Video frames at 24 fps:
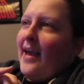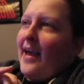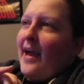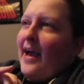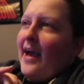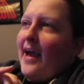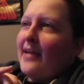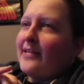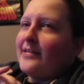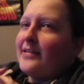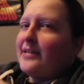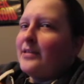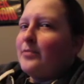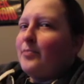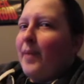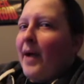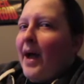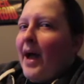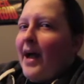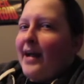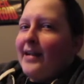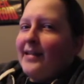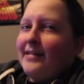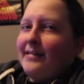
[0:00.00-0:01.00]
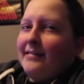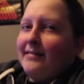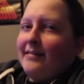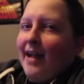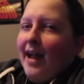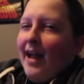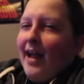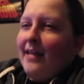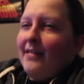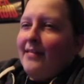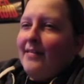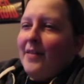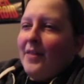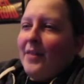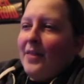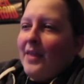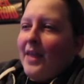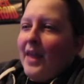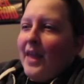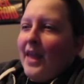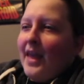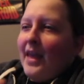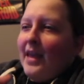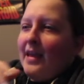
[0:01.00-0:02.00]
a spot and done
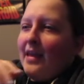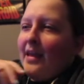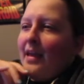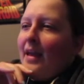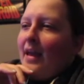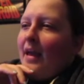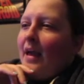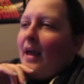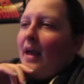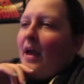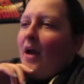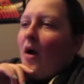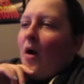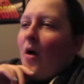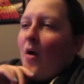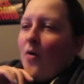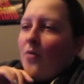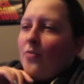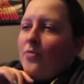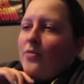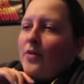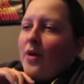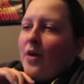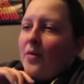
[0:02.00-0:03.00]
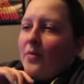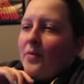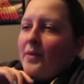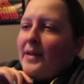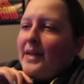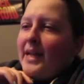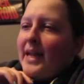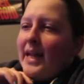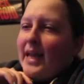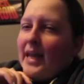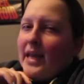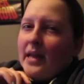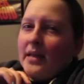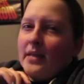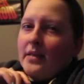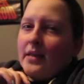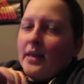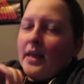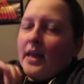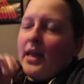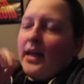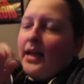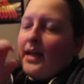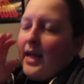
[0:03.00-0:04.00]
thing? Oh no, it hit.
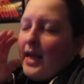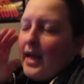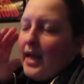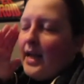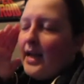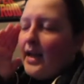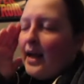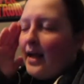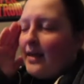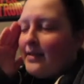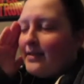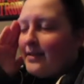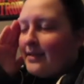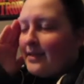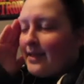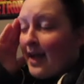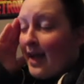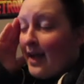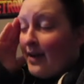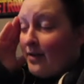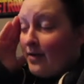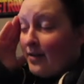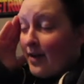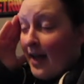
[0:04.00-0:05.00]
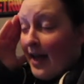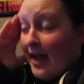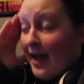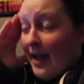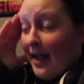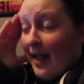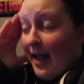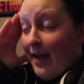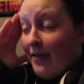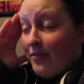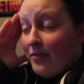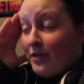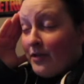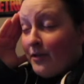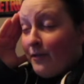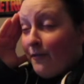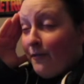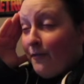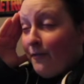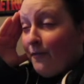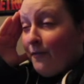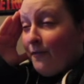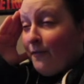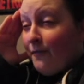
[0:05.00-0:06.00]
It hit on Saturday, and I was
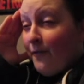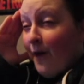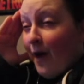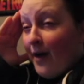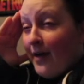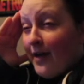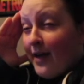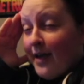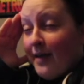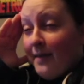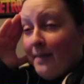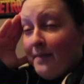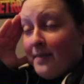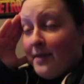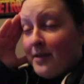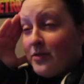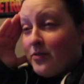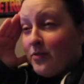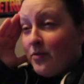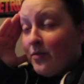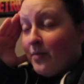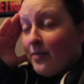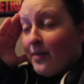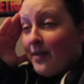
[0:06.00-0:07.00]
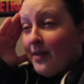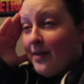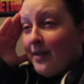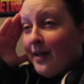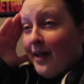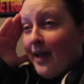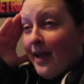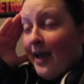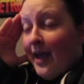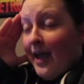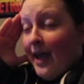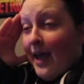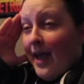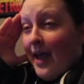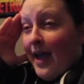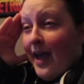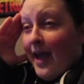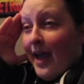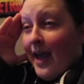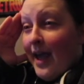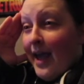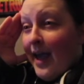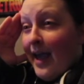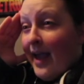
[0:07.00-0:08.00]
fucking miserable.
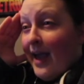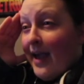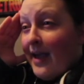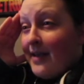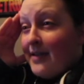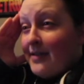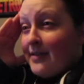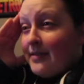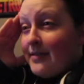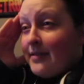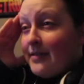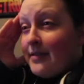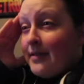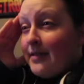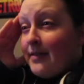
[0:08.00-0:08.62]
And